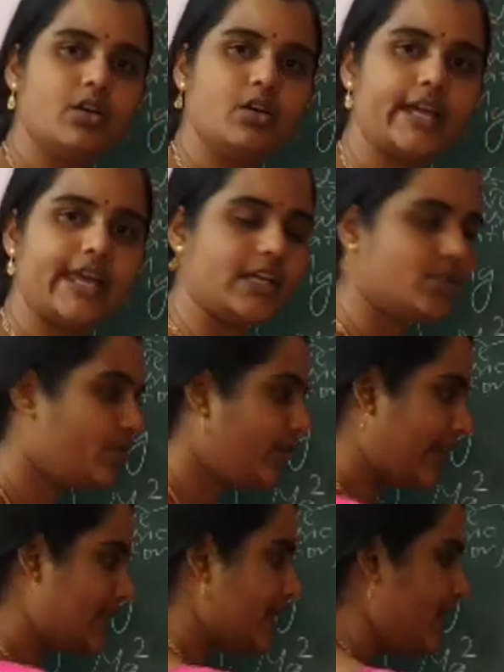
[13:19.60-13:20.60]
Okay, so for
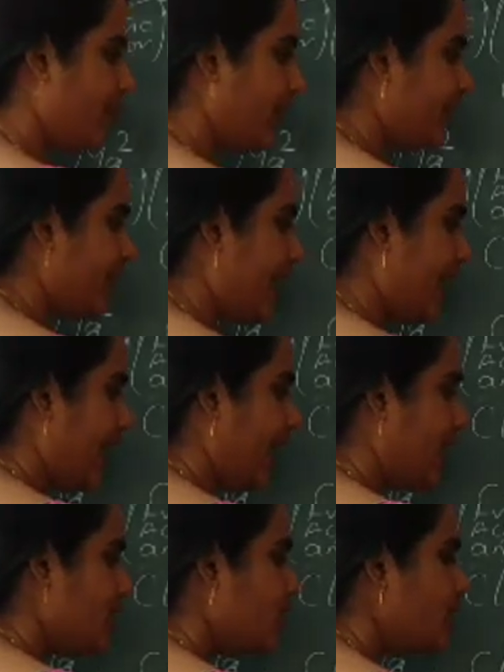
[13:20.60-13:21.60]
example, if
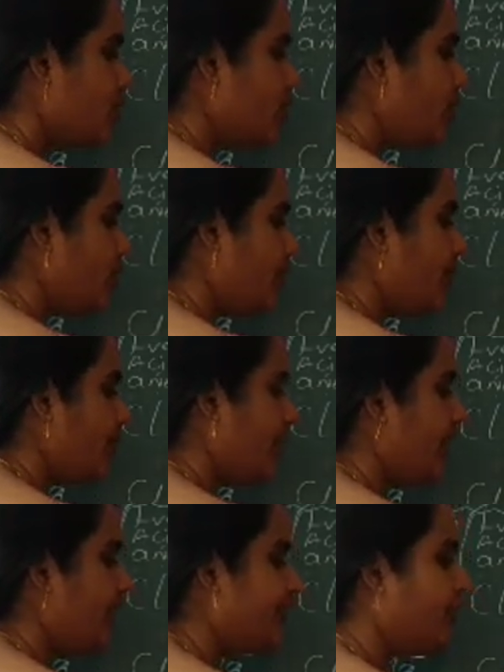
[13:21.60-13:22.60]

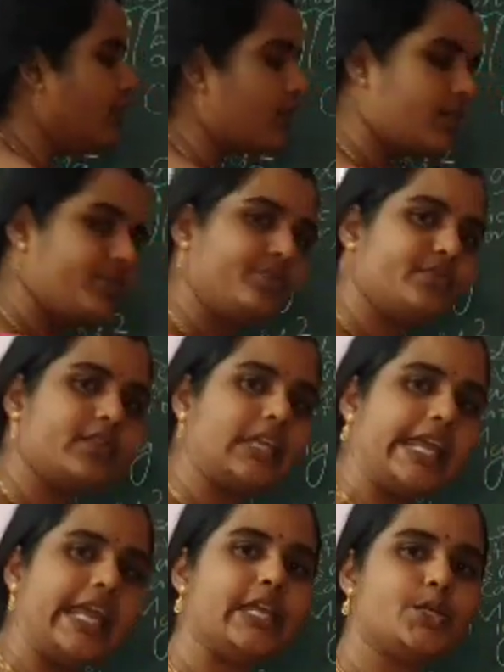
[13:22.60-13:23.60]
A2B4,
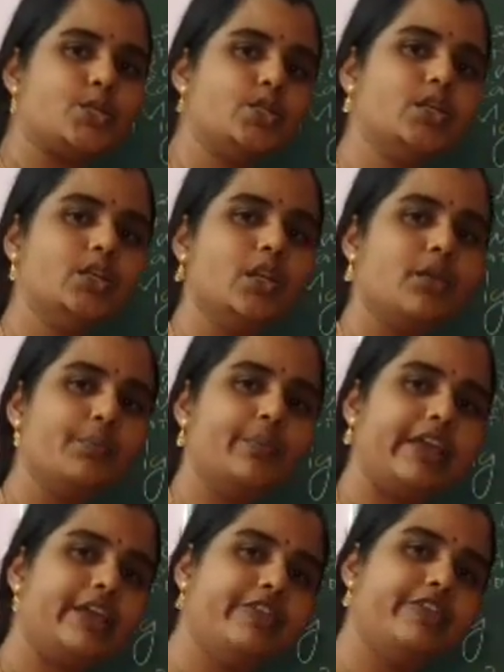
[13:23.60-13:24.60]

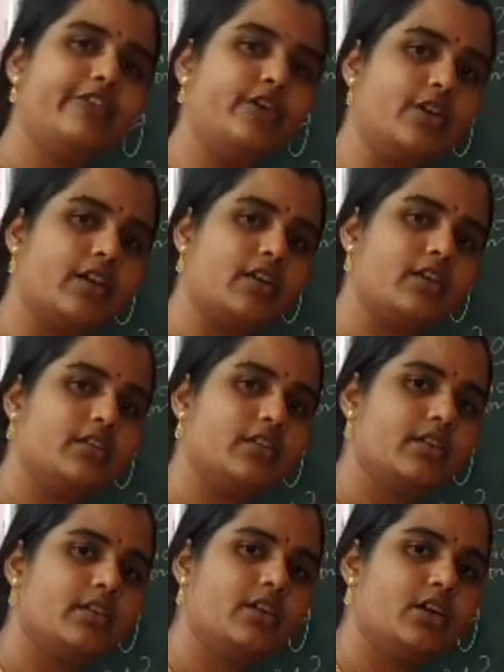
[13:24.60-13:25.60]
A2B4.
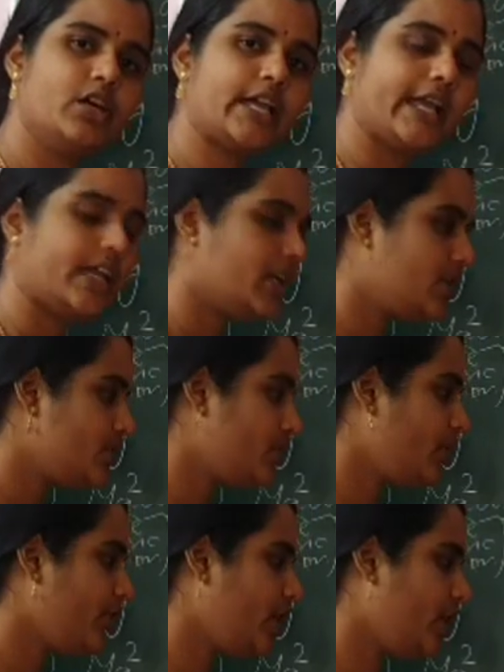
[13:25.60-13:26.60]
Okay, so
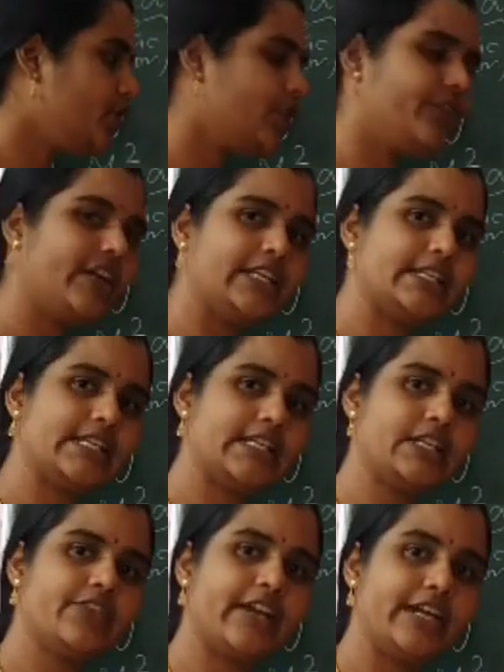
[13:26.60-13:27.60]
now you have to
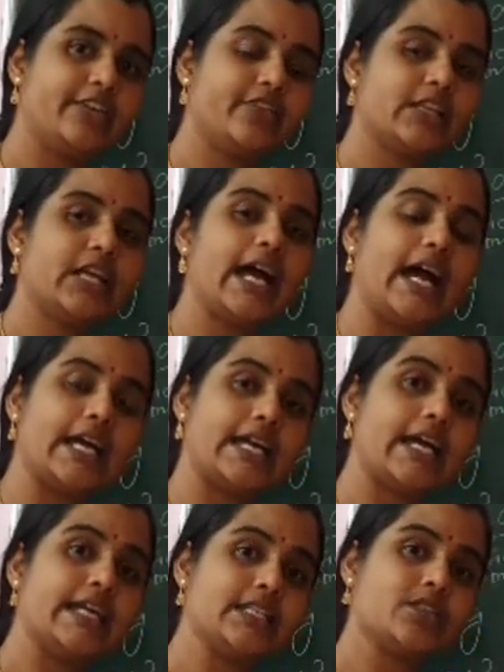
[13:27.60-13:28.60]
divide it with the
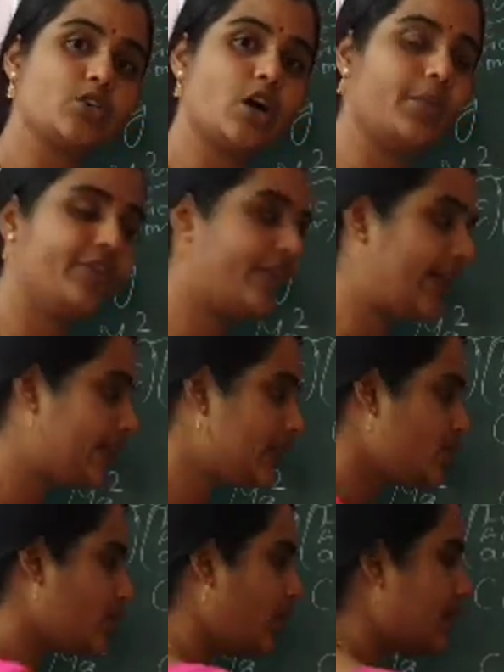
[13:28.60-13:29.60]
highest common factor.
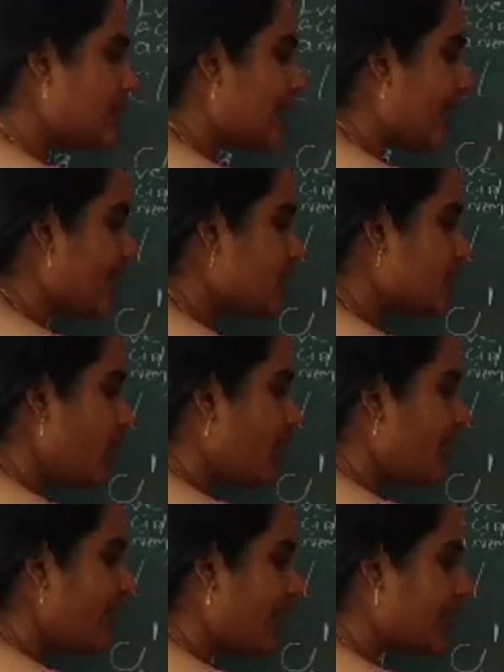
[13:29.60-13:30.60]
So what is the highest
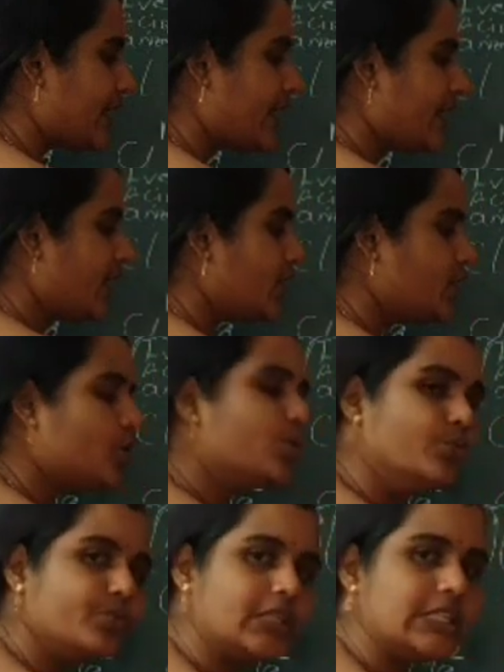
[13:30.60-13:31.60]
common factor here?
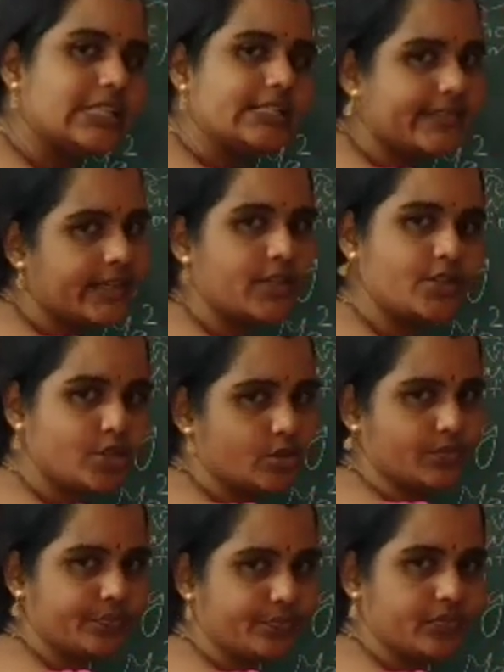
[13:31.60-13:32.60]
2. It is
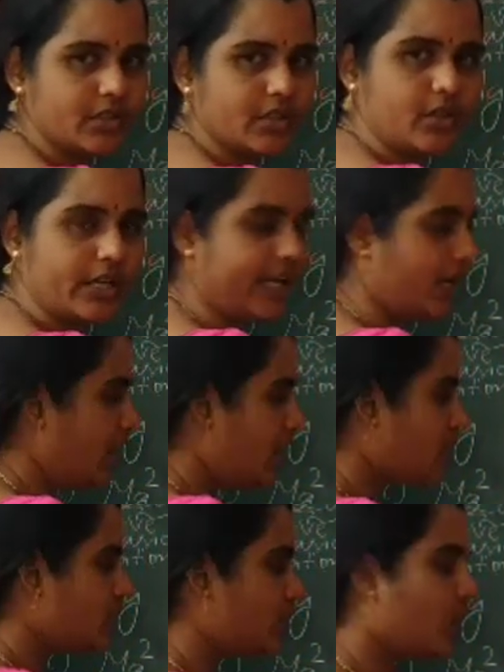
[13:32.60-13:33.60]
2.
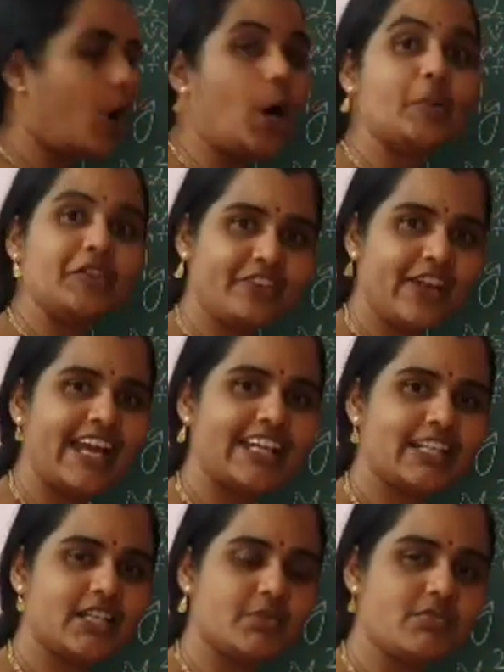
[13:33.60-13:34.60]
Okay, so common
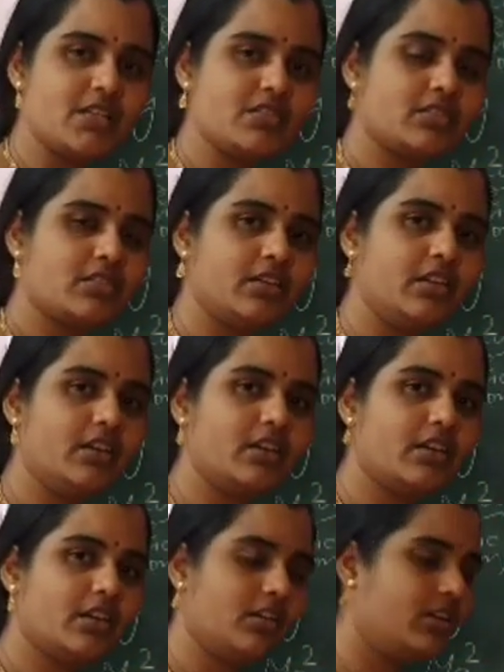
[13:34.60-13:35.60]
factor means
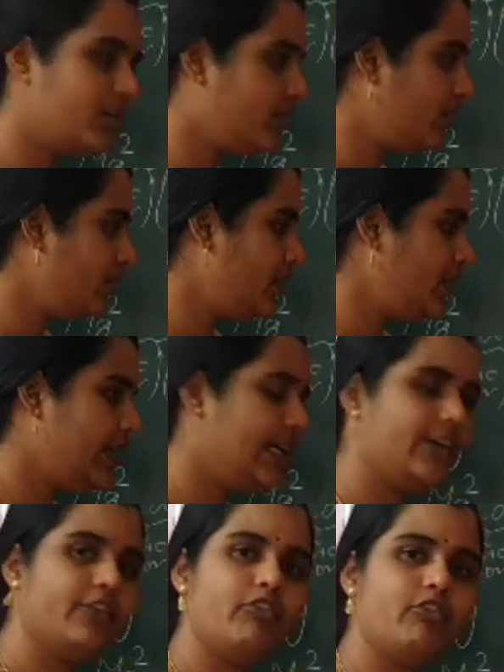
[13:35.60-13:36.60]
here
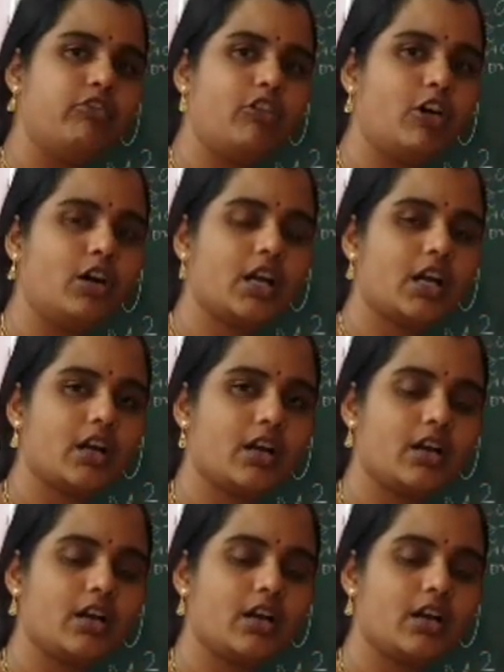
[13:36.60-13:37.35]
4.